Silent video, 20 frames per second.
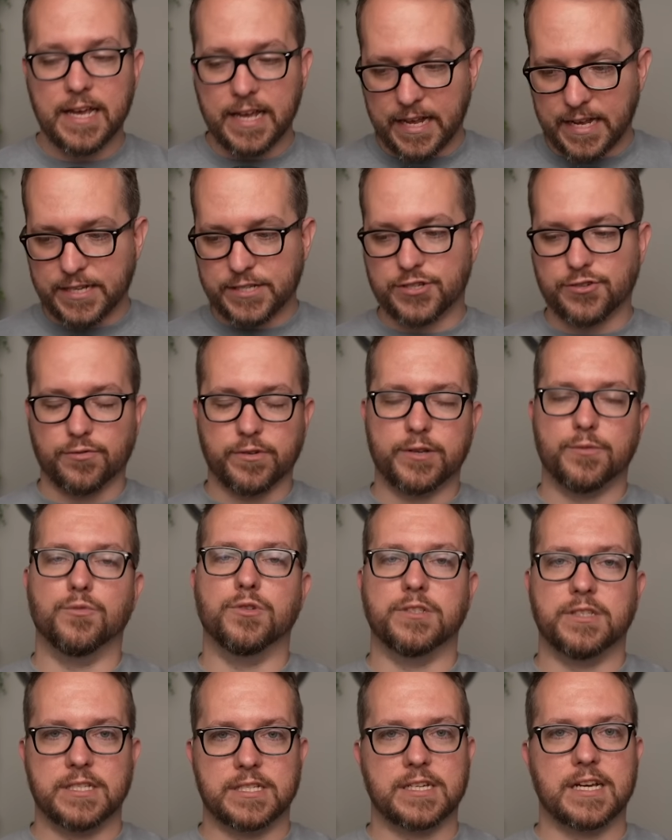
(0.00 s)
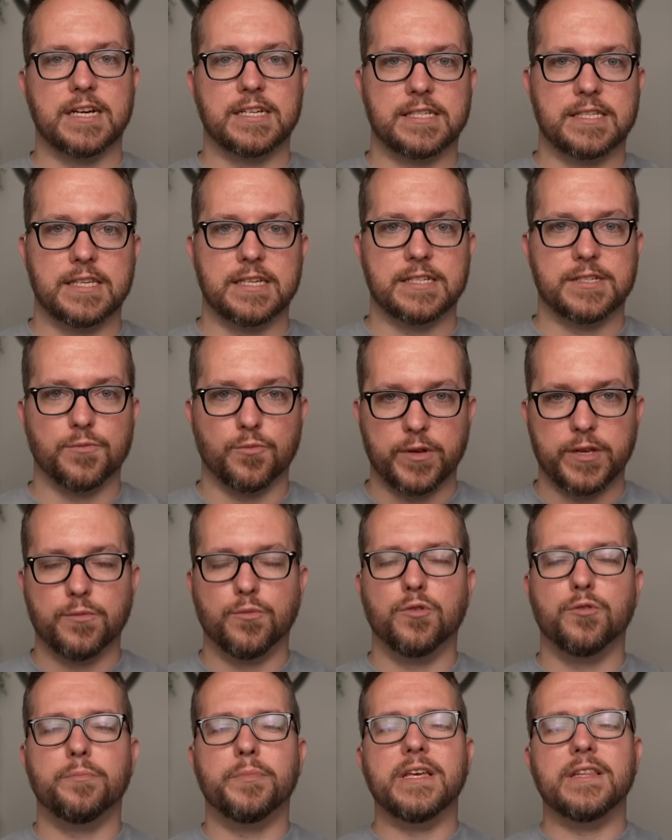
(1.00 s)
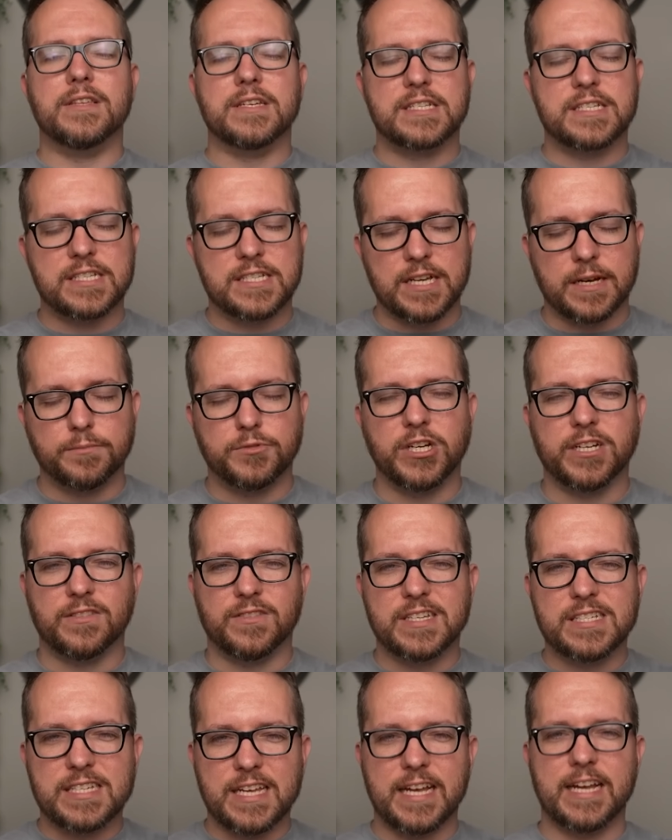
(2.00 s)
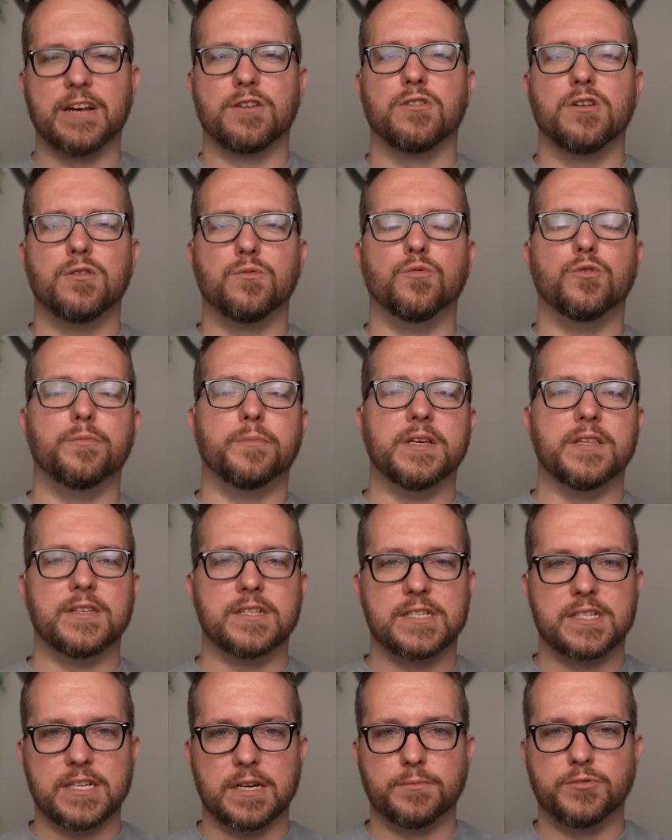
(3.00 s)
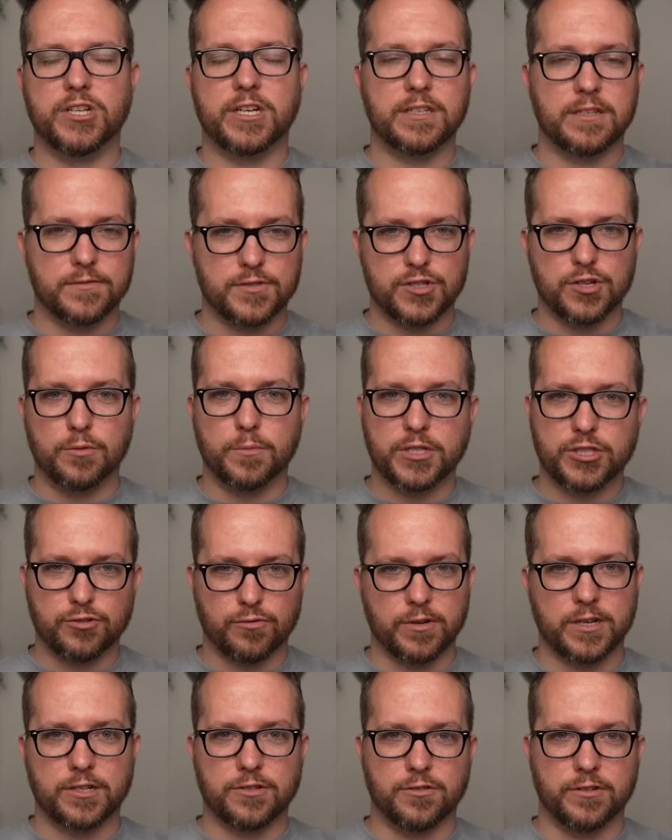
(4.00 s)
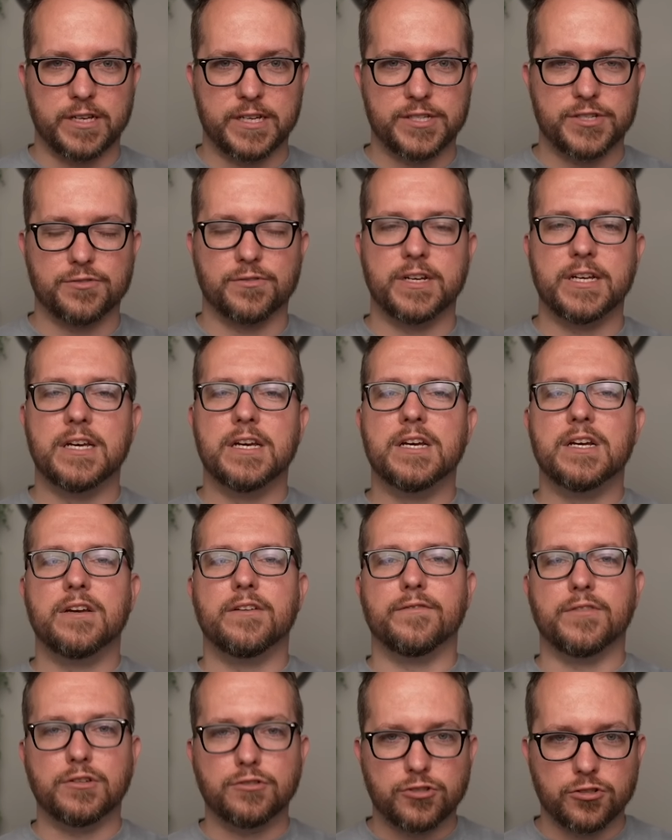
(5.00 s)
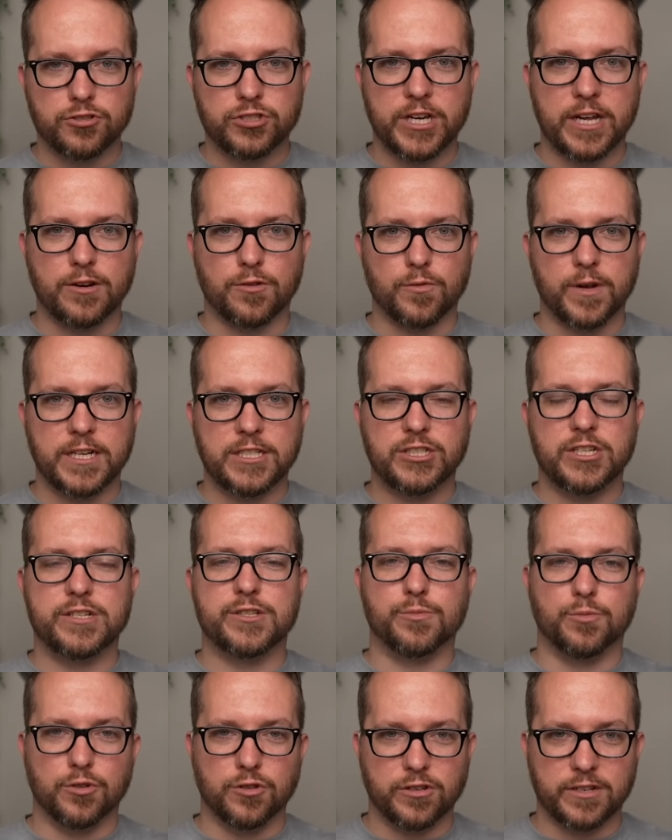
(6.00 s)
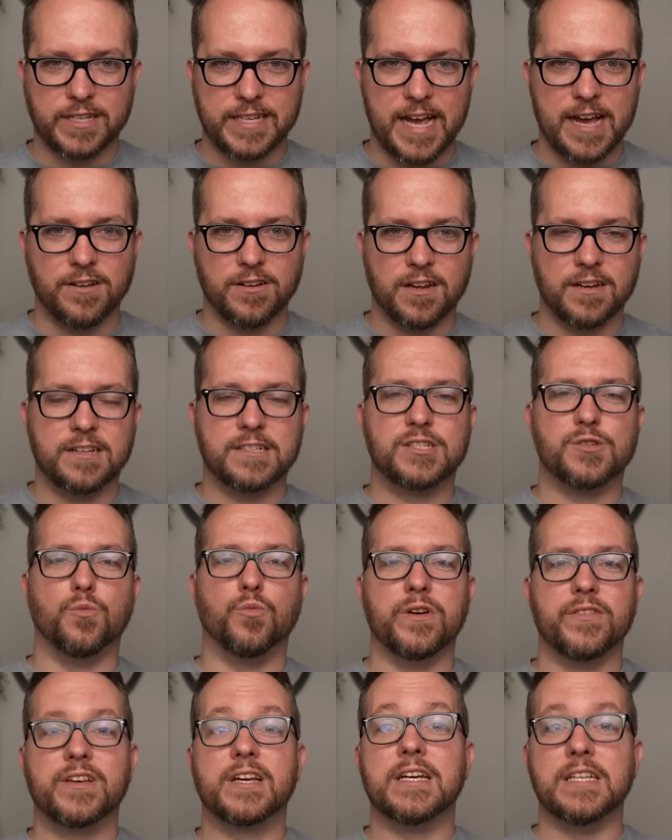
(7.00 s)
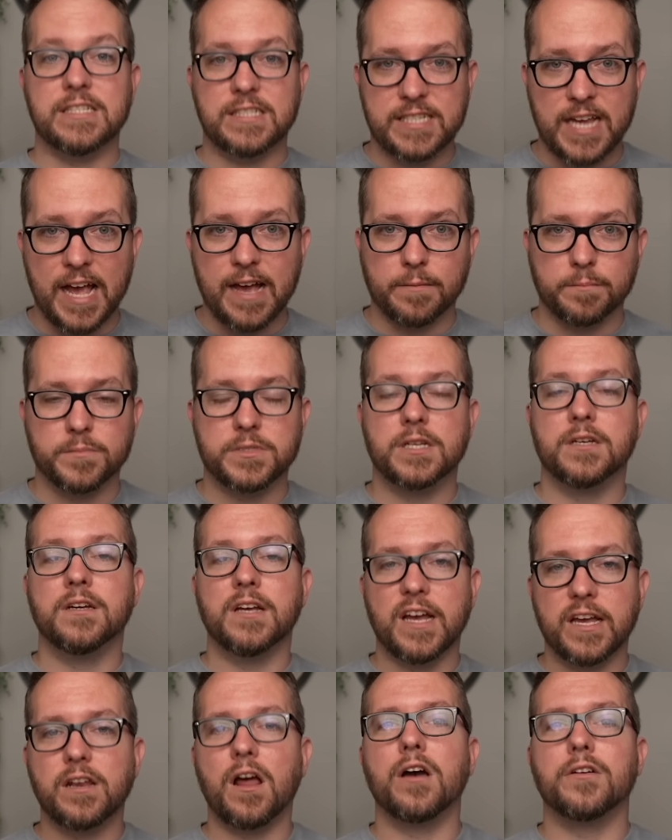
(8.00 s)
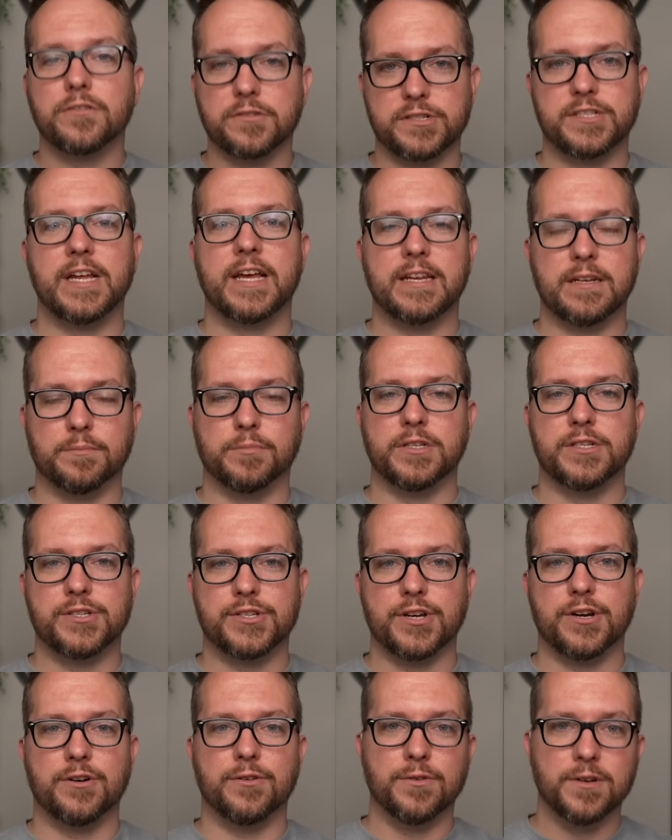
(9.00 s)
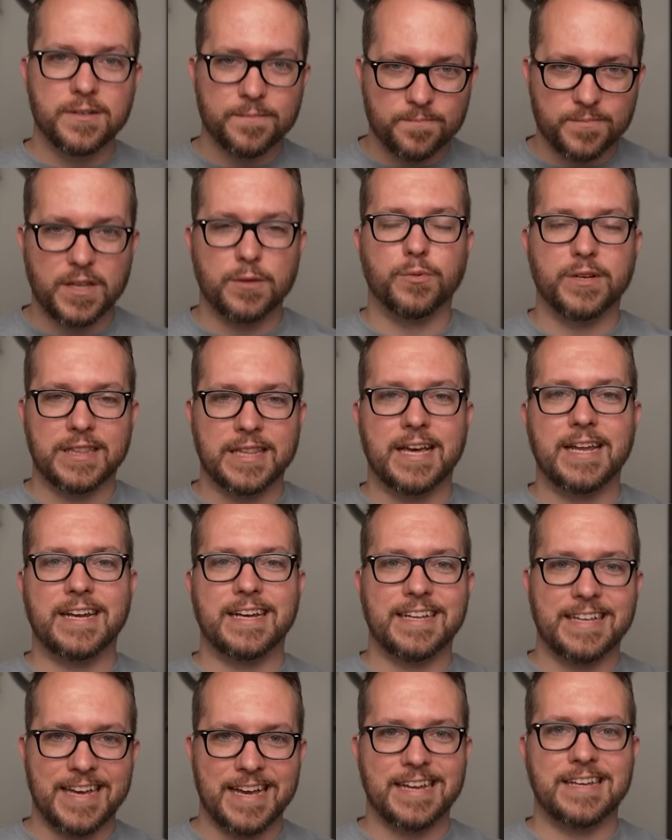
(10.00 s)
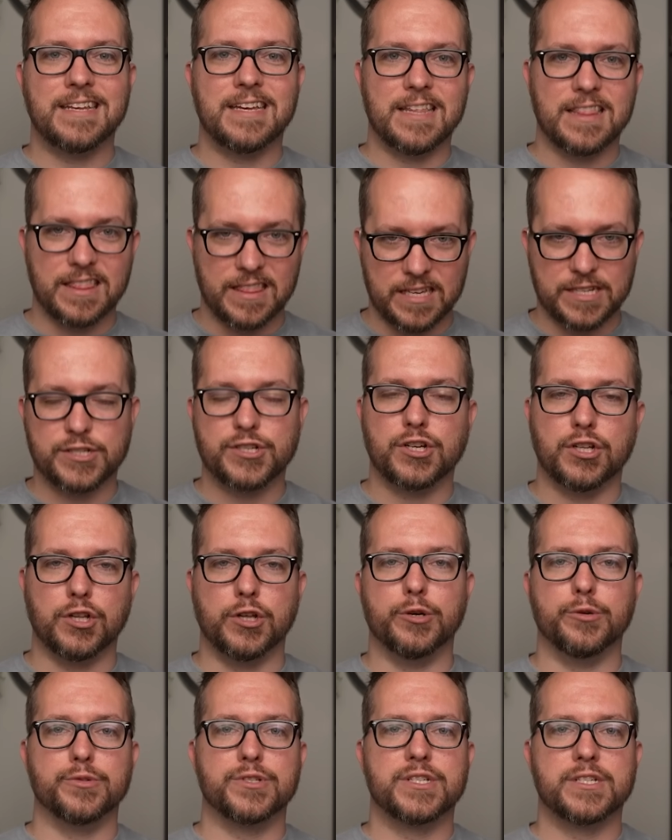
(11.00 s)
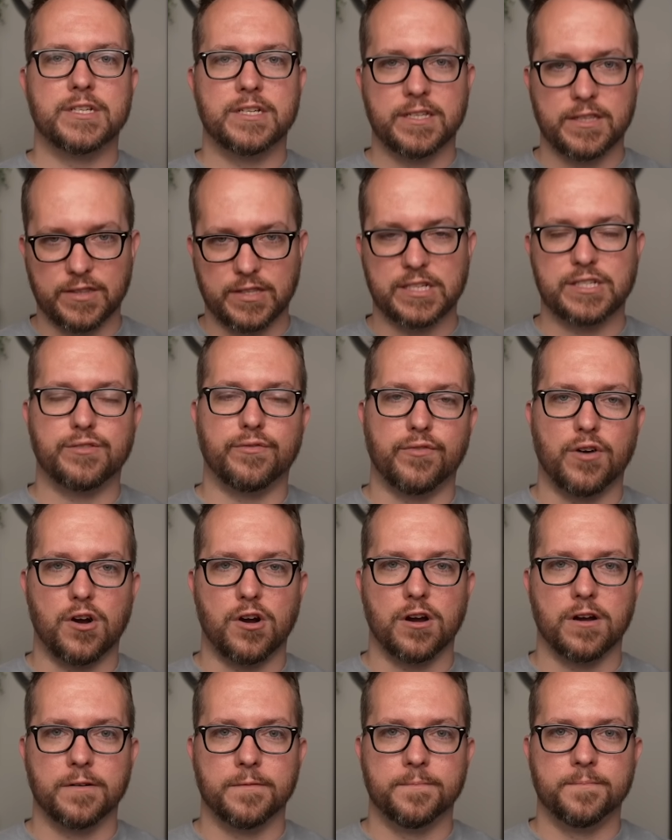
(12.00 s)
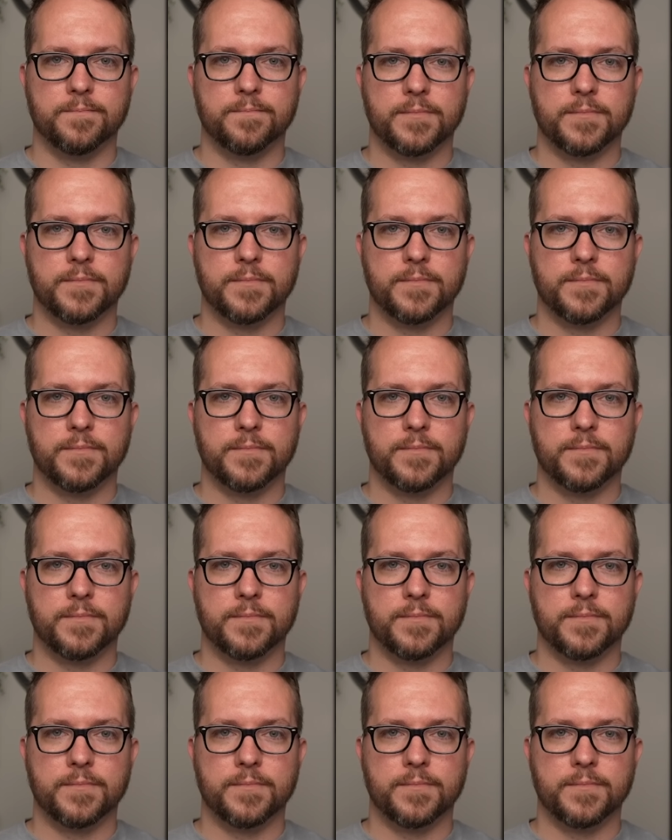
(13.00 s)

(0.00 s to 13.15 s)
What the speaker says: History will discuss this. We will be the subject. This era will be the subject of so much critical history. Future generations will look down on us with contempt, and understandably so, that we let it get this close, this far.